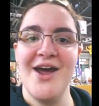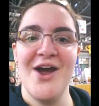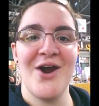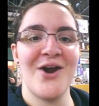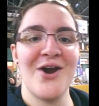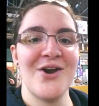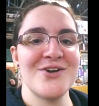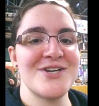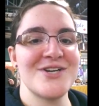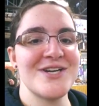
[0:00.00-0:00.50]

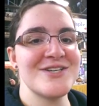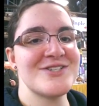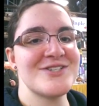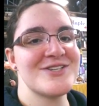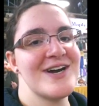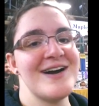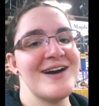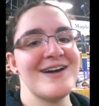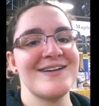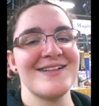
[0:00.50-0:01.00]
Hershey's
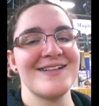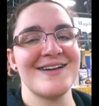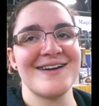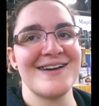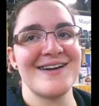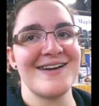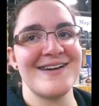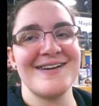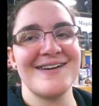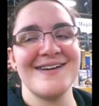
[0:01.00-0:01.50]

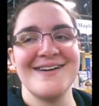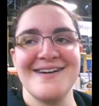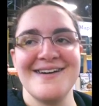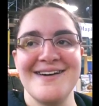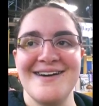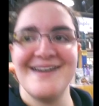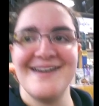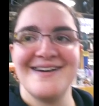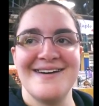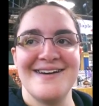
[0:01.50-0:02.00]
chocolate
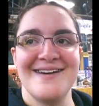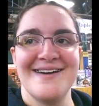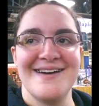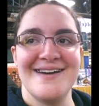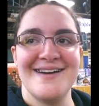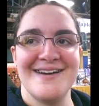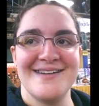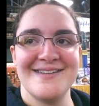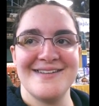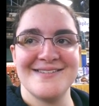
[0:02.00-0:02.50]

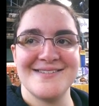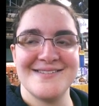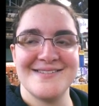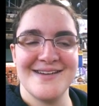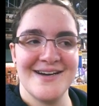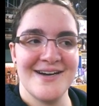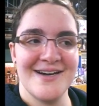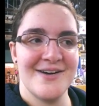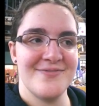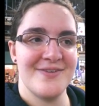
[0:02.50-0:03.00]
and
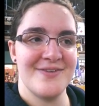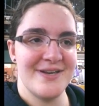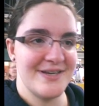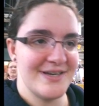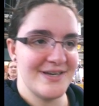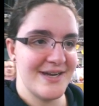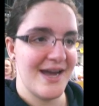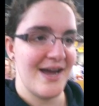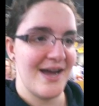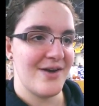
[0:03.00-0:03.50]
stuff,
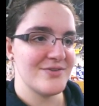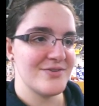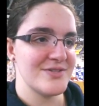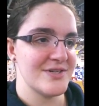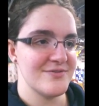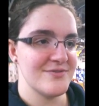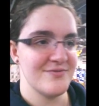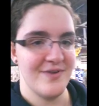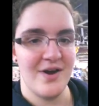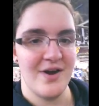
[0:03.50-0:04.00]
and cows
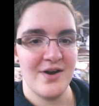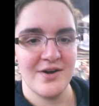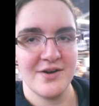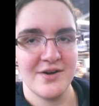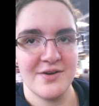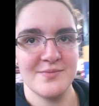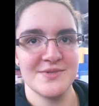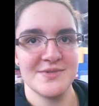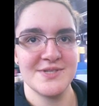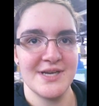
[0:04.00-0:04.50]
and
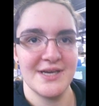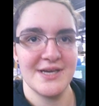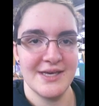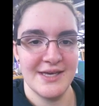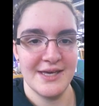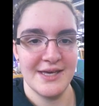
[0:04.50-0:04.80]
farms.